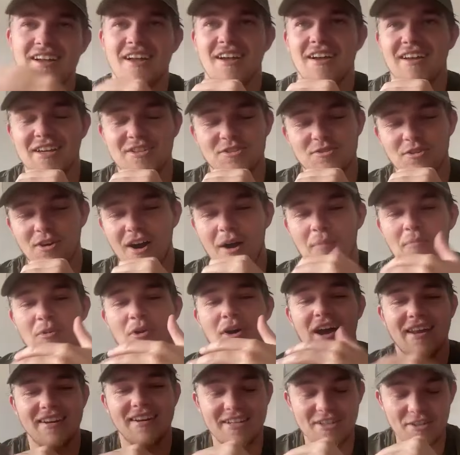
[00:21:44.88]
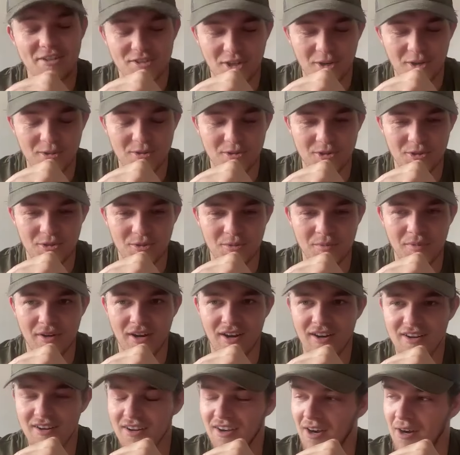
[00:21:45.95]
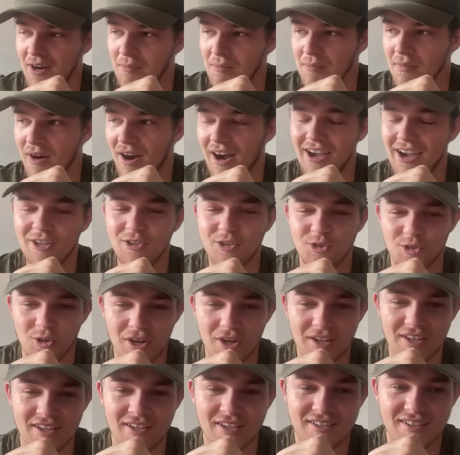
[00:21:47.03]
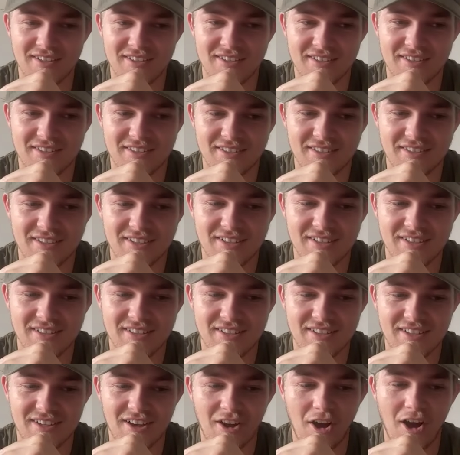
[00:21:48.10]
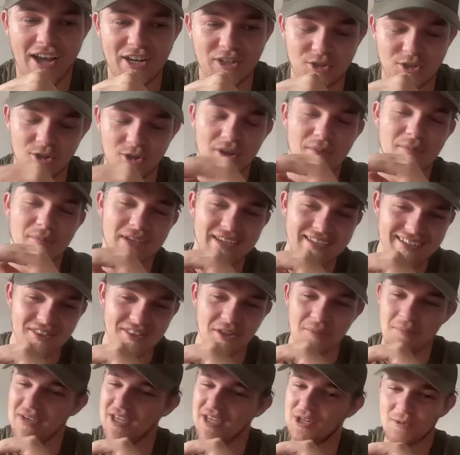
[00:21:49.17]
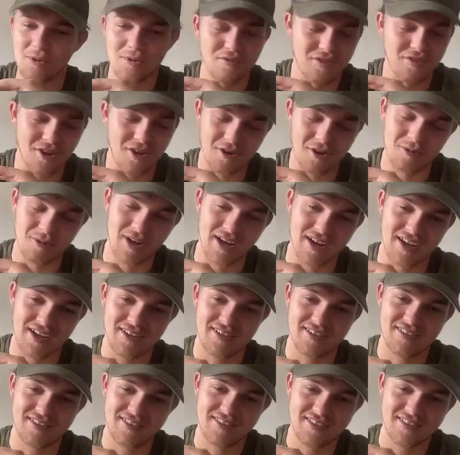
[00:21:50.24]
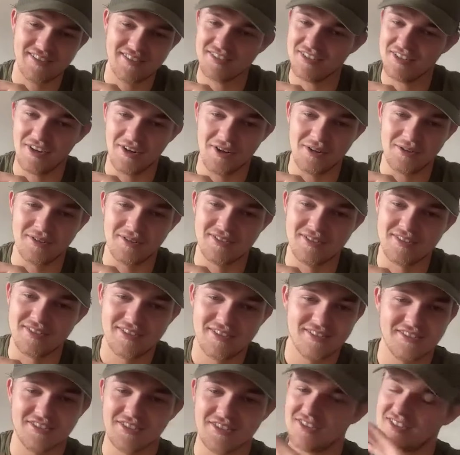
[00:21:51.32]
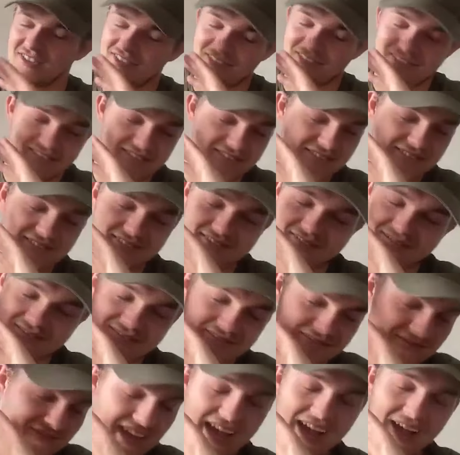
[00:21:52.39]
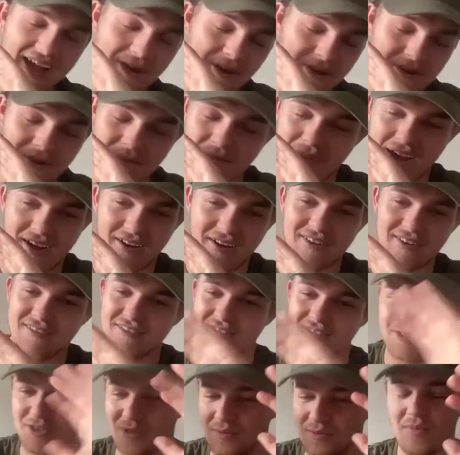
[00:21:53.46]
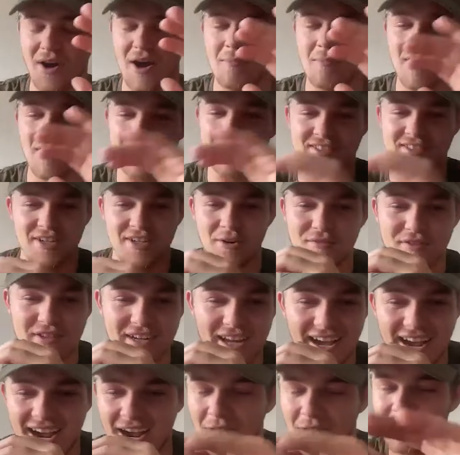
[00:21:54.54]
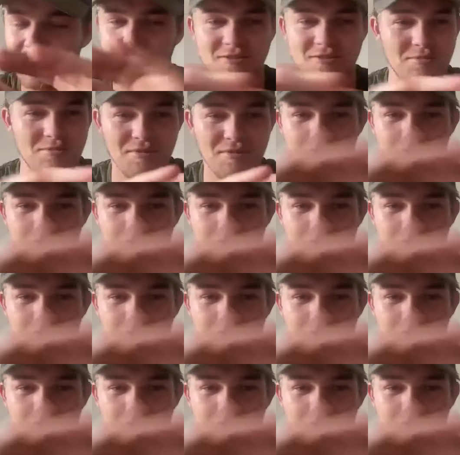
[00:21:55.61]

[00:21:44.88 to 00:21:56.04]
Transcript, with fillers: it's not I'm not antisocial, but um I enjoy I enjoy being in the middle of nowhere, you know, just out and about, just by myself in a house with